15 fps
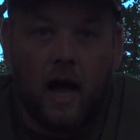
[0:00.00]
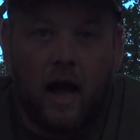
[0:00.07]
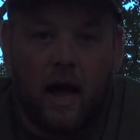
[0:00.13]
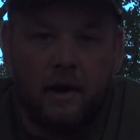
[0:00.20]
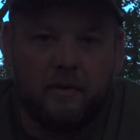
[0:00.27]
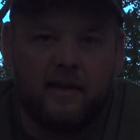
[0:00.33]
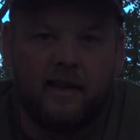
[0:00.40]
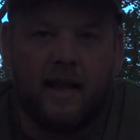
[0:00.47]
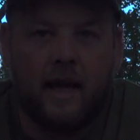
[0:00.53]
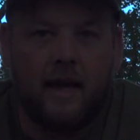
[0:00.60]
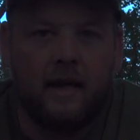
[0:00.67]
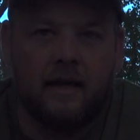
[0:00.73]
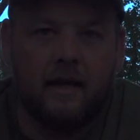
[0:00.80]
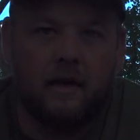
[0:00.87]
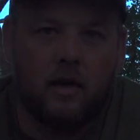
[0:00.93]
I would
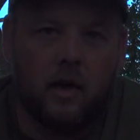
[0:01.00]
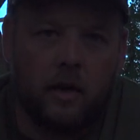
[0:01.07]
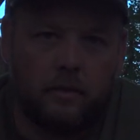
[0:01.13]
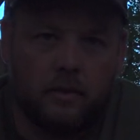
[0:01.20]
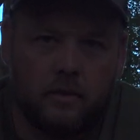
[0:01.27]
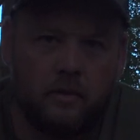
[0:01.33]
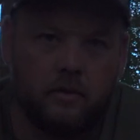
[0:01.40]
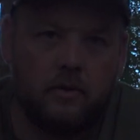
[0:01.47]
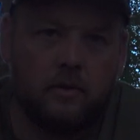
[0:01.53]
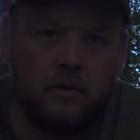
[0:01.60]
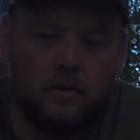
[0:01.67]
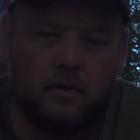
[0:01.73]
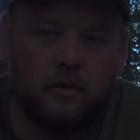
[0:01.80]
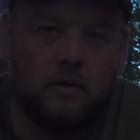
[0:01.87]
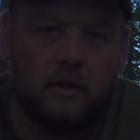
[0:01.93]
like an opportunity
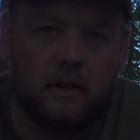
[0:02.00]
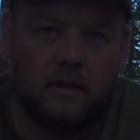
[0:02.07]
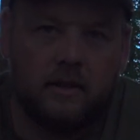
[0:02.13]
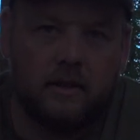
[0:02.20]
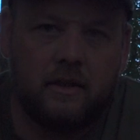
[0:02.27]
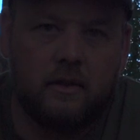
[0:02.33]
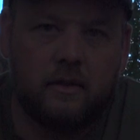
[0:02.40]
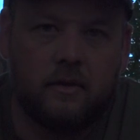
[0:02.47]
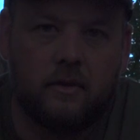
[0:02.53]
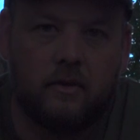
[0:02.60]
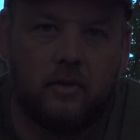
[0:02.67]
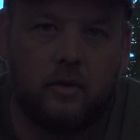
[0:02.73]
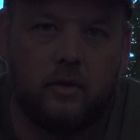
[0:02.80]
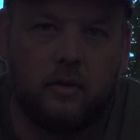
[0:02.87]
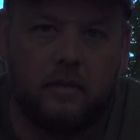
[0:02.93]
to shoot that deer
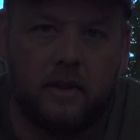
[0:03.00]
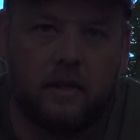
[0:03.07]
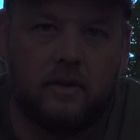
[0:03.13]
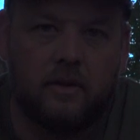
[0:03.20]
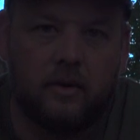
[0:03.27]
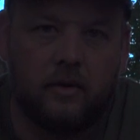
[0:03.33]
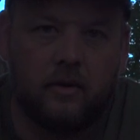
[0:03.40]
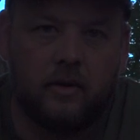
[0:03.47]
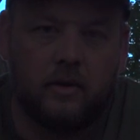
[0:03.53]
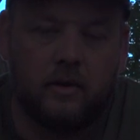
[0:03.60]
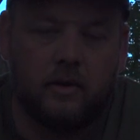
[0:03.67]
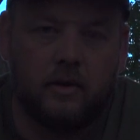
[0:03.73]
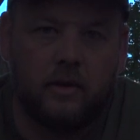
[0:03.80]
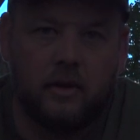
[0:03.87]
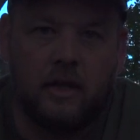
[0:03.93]
30 minutes
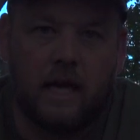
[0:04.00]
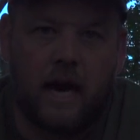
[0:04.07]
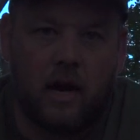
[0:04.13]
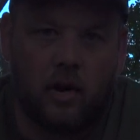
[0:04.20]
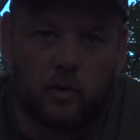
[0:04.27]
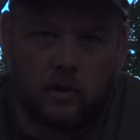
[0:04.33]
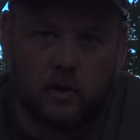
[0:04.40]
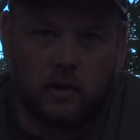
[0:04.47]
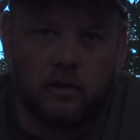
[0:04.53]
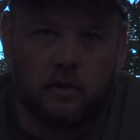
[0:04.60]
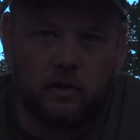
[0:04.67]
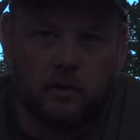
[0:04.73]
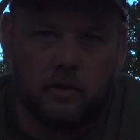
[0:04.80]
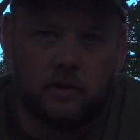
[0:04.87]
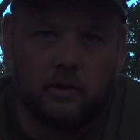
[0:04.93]
earlier, an hour
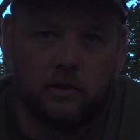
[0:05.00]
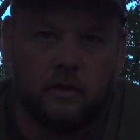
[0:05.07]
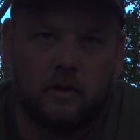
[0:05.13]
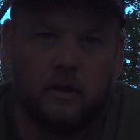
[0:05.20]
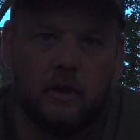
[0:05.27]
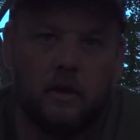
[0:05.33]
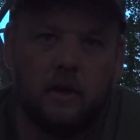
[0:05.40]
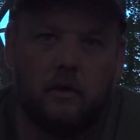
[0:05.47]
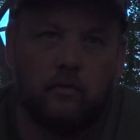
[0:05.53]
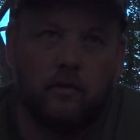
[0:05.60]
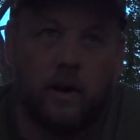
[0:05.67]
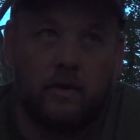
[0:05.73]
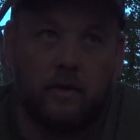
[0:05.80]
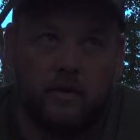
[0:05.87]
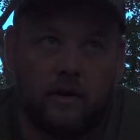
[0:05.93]
earlier,
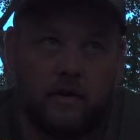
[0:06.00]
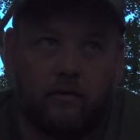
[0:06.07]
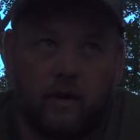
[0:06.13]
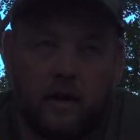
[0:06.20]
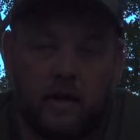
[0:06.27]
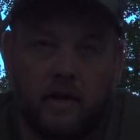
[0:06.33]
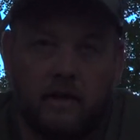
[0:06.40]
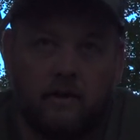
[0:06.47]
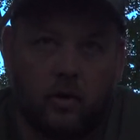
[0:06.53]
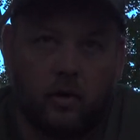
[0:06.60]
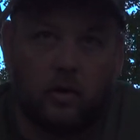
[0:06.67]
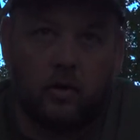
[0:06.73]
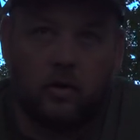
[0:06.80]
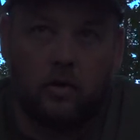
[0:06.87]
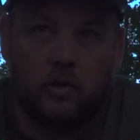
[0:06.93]
rather than right at
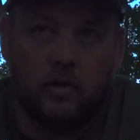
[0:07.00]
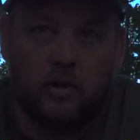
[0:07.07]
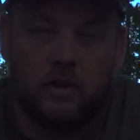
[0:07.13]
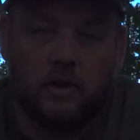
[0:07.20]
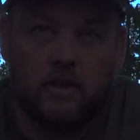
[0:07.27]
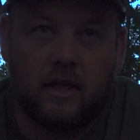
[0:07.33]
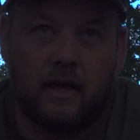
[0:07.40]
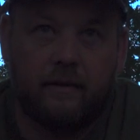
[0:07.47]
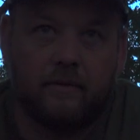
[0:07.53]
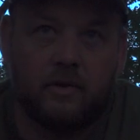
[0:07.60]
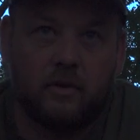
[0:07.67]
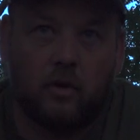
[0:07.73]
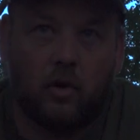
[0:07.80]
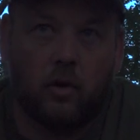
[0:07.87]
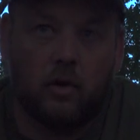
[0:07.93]
dark or just after
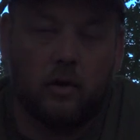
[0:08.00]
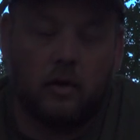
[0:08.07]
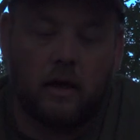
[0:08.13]
dark.